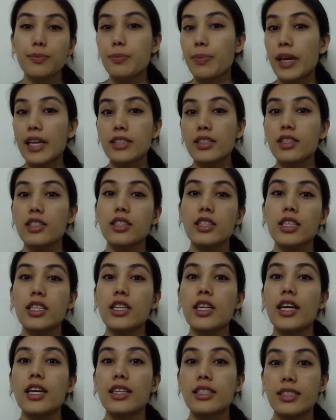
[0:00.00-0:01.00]
basically
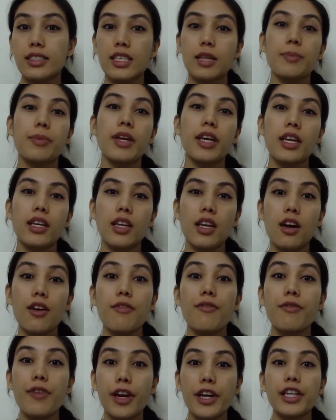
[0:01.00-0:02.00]
exhibit a
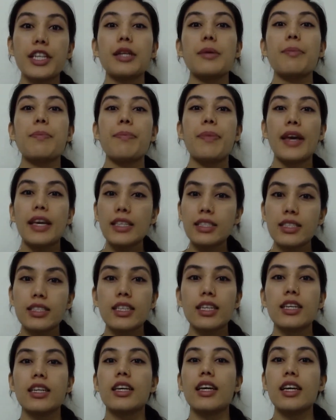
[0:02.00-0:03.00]
very
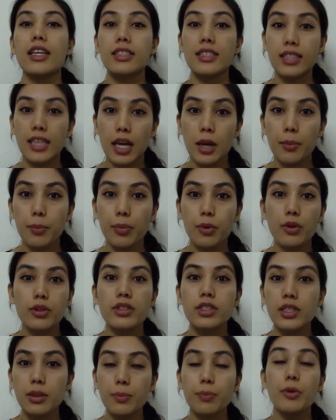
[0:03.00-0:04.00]
basic example,
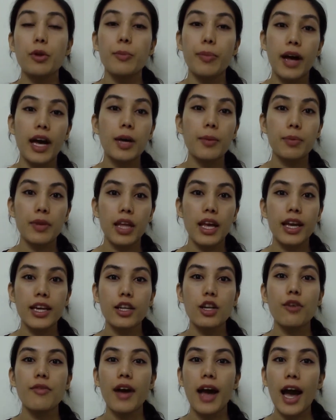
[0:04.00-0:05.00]
simple pipeline
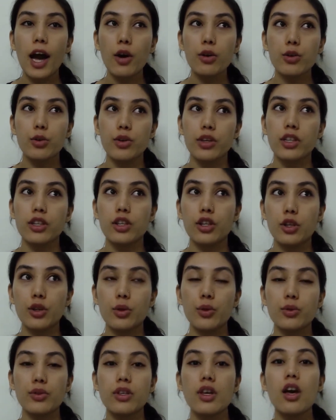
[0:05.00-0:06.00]
of how you can
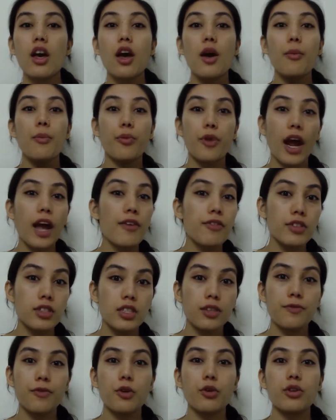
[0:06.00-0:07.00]
use
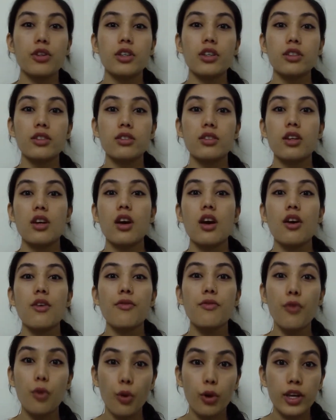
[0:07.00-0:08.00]
privacy-focused
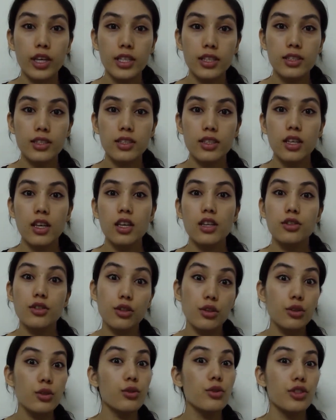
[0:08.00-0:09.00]
voice
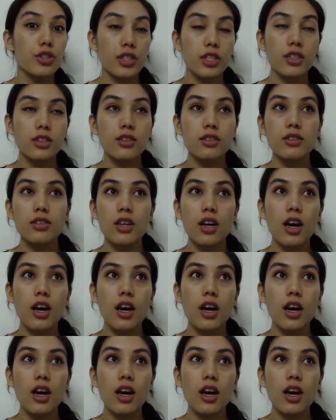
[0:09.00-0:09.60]
solutions